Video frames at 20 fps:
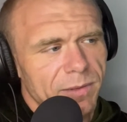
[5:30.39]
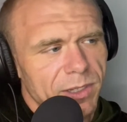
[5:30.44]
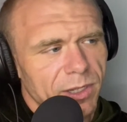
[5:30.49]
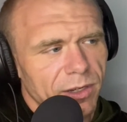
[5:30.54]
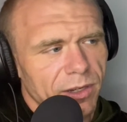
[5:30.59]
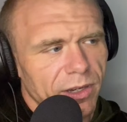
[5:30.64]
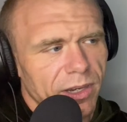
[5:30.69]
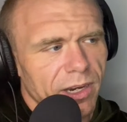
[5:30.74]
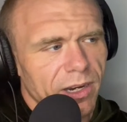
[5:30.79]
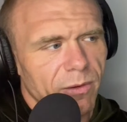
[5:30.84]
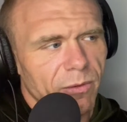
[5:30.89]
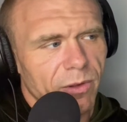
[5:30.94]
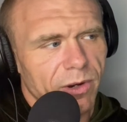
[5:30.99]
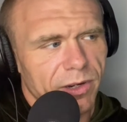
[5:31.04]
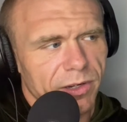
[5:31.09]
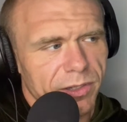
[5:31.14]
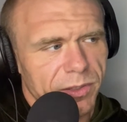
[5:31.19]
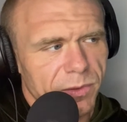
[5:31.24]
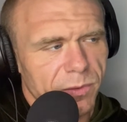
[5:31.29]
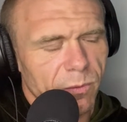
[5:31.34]
So you kind of want
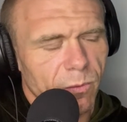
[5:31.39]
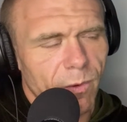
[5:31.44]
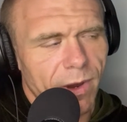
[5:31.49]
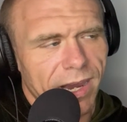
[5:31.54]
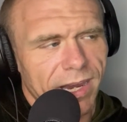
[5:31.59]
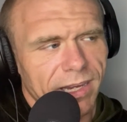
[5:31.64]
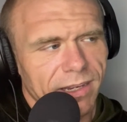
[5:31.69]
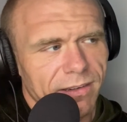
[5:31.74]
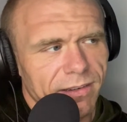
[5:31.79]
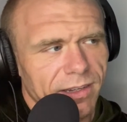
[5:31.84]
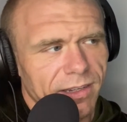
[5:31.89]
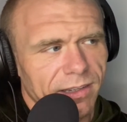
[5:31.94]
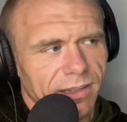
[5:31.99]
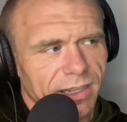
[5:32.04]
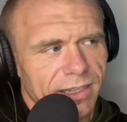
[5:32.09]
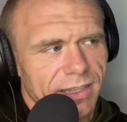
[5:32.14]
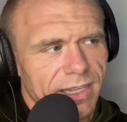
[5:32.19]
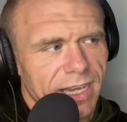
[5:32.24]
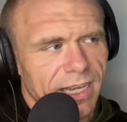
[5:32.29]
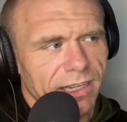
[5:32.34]
to just wait and
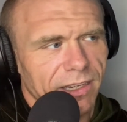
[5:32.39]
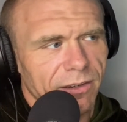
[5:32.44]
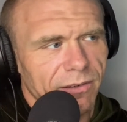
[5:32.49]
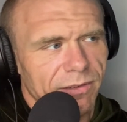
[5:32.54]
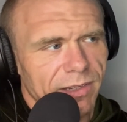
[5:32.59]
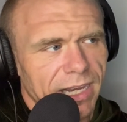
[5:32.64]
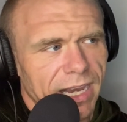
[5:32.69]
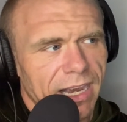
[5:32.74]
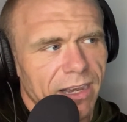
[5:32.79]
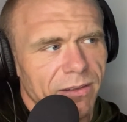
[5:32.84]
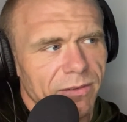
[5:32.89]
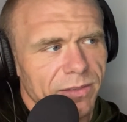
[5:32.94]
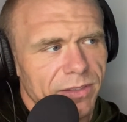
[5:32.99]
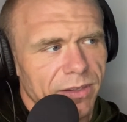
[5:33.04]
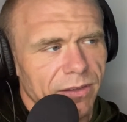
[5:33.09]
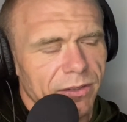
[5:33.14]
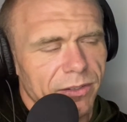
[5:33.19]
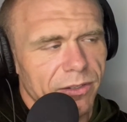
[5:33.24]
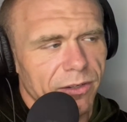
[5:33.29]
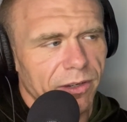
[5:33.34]
let that go down
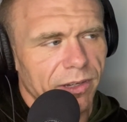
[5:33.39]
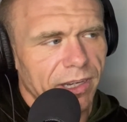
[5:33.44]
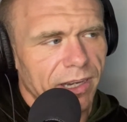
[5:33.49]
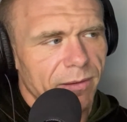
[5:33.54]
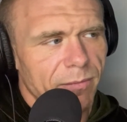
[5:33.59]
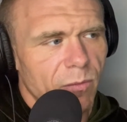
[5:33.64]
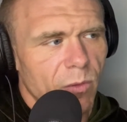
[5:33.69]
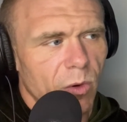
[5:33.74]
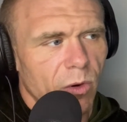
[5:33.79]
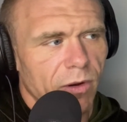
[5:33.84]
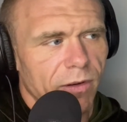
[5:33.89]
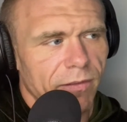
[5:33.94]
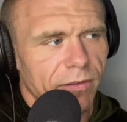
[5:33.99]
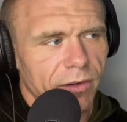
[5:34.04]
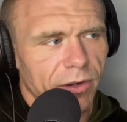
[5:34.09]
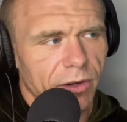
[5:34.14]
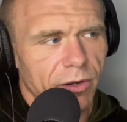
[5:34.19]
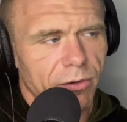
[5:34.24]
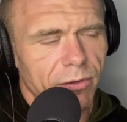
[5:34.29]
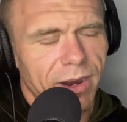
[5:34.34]
so that you can get more of
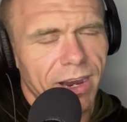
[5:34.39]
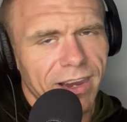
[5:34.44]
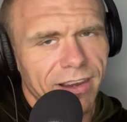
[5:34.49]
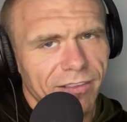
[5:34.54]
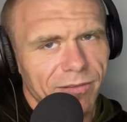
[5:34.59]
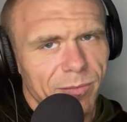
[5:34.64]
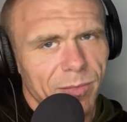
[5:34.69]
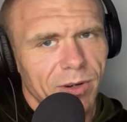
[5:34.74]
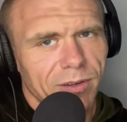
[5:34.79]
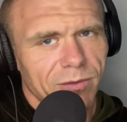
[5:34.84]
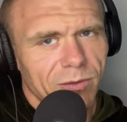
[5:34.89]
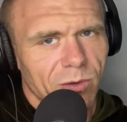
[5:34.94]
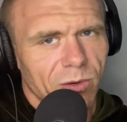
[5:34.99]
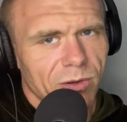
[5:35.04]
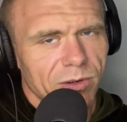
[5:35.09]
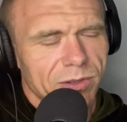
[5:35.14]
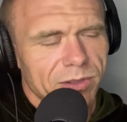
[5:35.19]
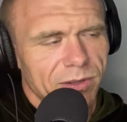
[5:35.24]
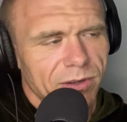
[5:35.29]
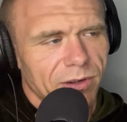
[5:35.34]
your grave. But of
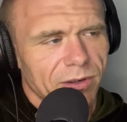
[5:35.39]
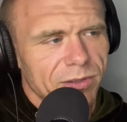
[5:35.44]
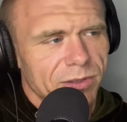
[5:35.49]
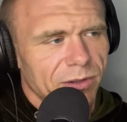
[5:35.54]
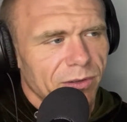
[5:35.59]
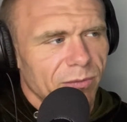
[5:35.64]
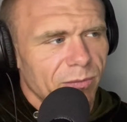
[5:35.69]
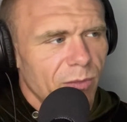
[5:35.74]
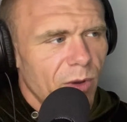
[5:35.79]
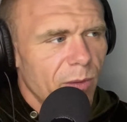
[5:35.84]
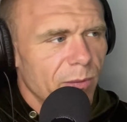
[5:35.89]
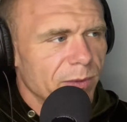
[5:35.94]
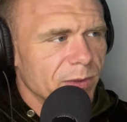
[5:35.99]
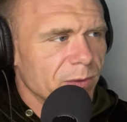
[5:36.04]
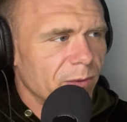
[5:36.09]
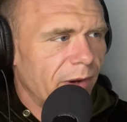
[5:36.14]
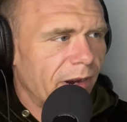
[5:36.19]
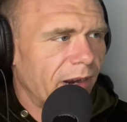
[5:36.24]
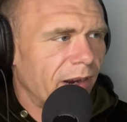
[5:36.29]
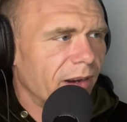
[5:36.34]
course, there are certain
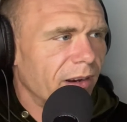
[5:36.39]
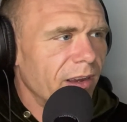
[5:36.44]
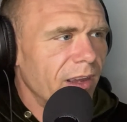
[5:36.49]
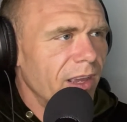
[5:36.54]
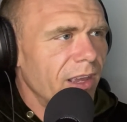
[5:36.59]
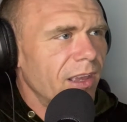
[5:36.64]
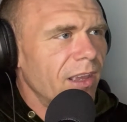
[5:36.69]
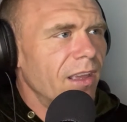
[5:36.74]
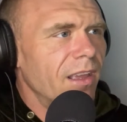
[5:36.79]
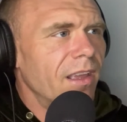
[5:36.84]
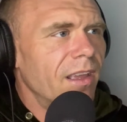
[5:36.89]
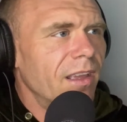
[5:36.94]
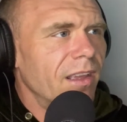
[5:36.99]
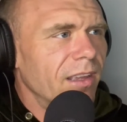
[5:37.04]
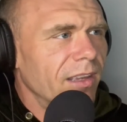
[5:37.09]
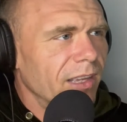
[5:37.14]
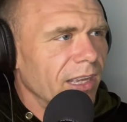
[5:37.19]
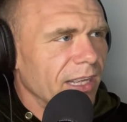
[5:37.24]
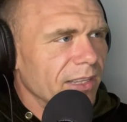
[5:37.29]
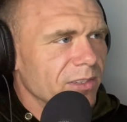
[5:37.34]
moments where
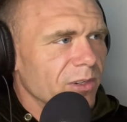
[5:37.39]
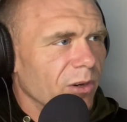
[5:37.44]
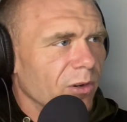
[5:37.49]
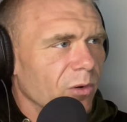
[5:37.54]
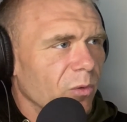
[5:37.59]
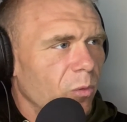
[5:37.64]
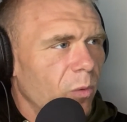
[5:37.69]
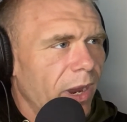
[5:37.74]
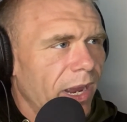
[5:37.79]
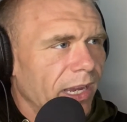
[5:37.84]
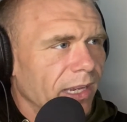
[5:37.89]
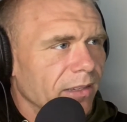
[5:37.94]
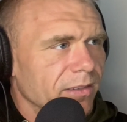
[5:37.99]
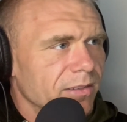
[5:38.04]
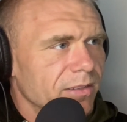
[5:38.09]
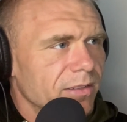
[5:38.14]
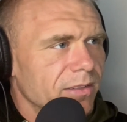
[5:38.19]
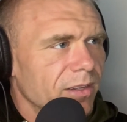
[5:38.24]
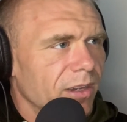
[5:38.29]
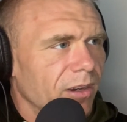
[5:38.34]
it's hard to
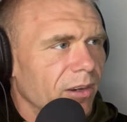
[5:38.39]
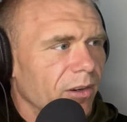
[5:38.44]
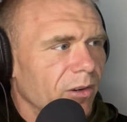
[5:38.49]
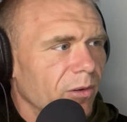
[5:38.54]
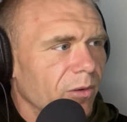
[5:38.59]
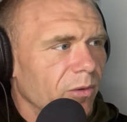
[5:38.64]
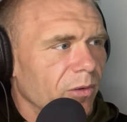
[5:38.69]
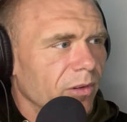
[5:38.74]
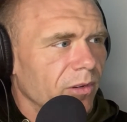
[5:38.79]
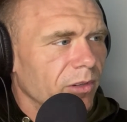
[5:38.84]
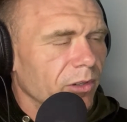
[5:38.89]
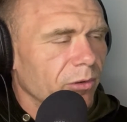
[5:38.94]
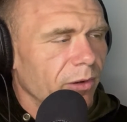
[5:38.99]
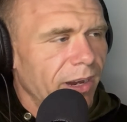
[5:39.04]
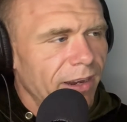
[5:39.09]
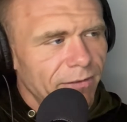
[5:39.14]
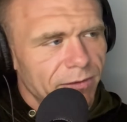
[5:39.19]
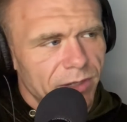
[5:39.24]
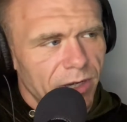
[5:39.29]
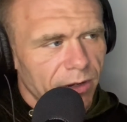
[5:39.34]
wait. So
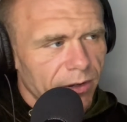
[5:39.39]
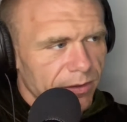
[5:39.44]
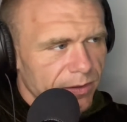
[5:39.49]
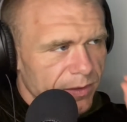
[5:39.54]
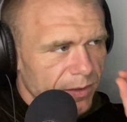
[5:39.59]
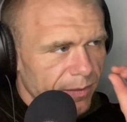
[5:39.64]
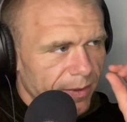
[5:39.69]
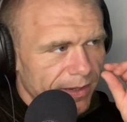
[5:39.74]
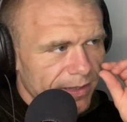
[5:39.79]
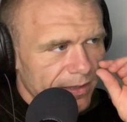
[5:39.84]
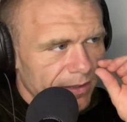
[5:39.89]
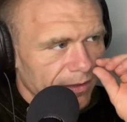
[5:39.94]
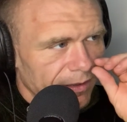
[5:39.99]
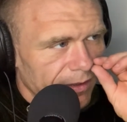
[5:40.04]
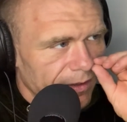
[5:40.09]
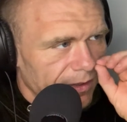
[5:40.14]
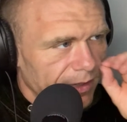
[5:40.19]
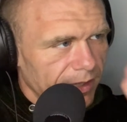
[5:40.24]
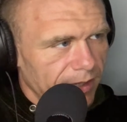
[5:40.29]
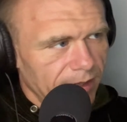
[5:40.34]
grave tokens are
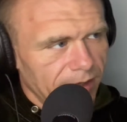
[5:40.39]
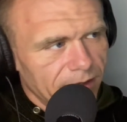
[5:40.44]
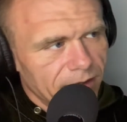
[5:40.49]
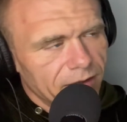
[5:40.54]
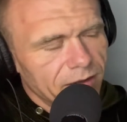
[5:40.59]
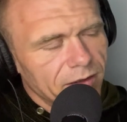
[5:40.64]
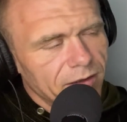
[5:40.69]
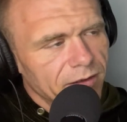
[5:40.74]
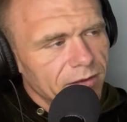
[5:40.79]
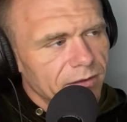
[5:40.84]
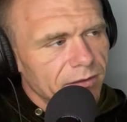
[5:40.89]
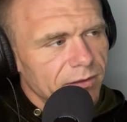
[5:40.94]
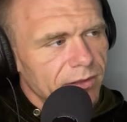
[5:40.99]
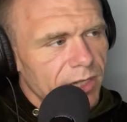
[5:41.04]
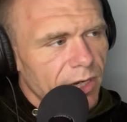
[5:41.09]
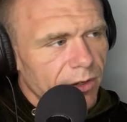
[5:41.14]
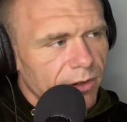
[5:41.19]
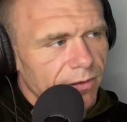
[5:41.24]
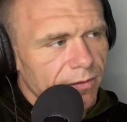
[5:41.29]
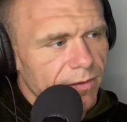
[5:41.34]
basically the
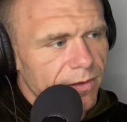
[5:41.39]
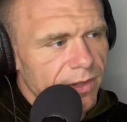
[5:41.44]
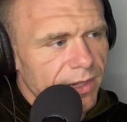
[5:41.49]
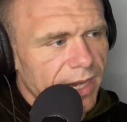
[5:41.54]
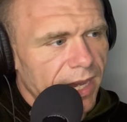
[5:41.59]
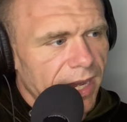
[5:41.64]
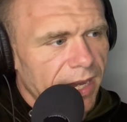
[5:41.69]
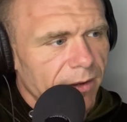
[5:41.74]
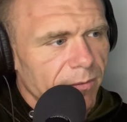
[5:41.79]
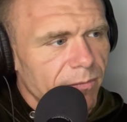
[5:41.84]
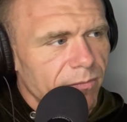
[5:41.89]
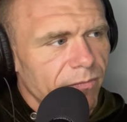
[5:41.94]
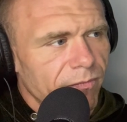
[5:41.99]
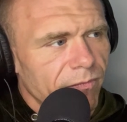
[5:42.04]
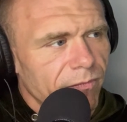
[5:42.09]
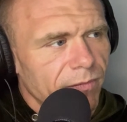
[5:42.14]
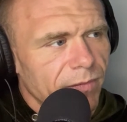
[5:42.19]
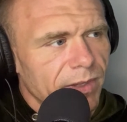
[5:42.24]
token for the game.